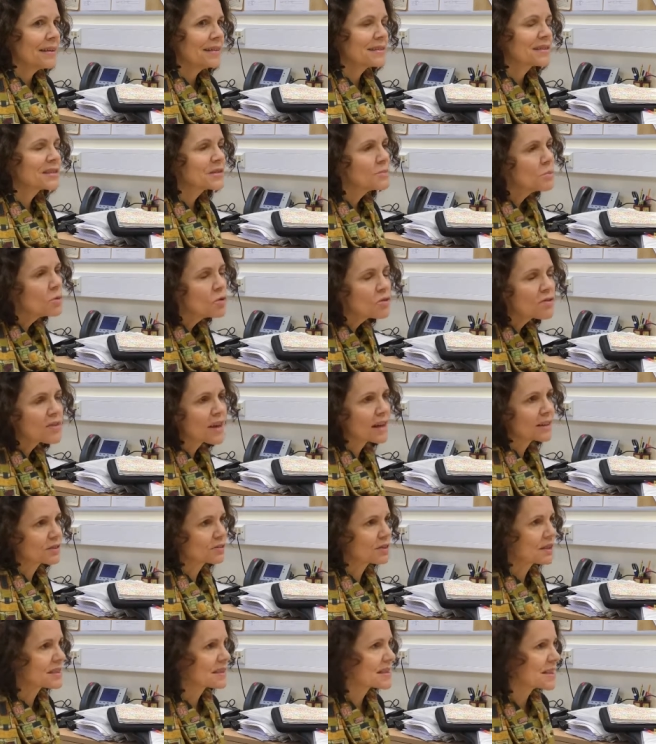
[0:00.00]
smooth
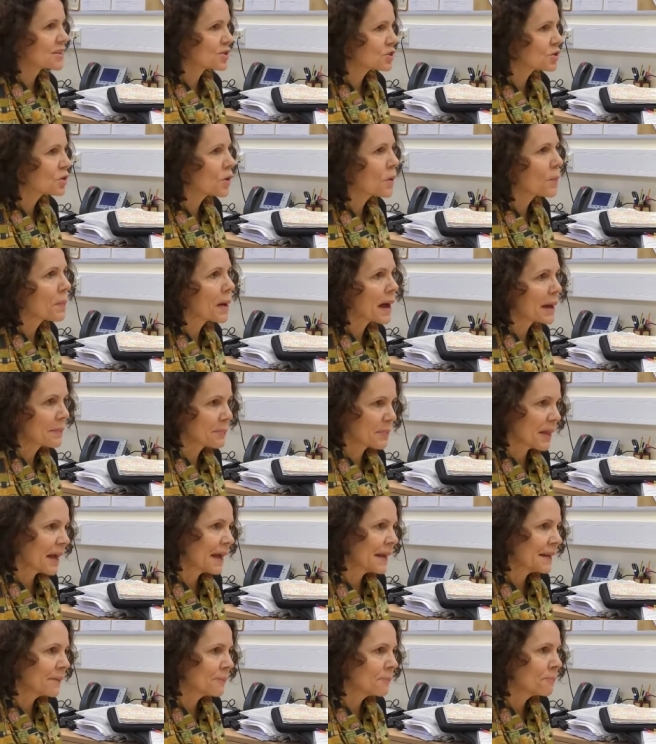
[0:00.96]
that translational
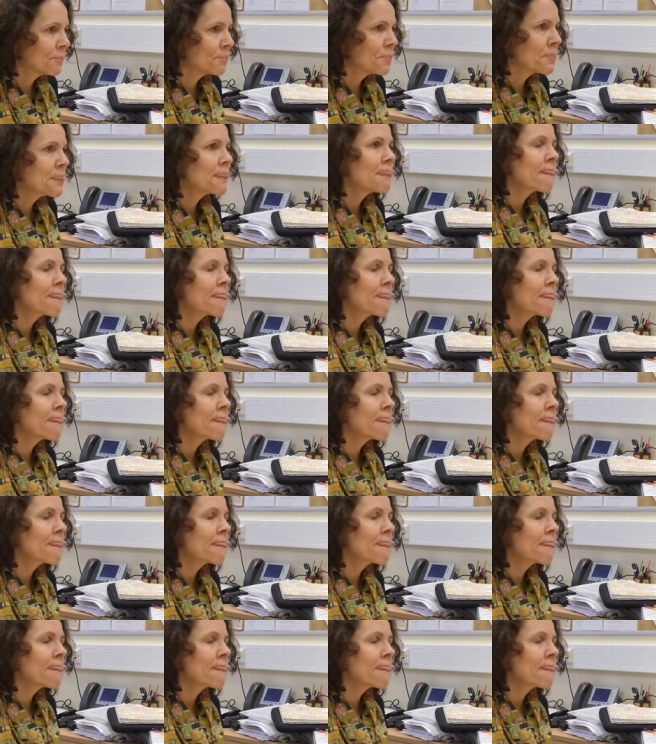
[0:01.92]
pipeline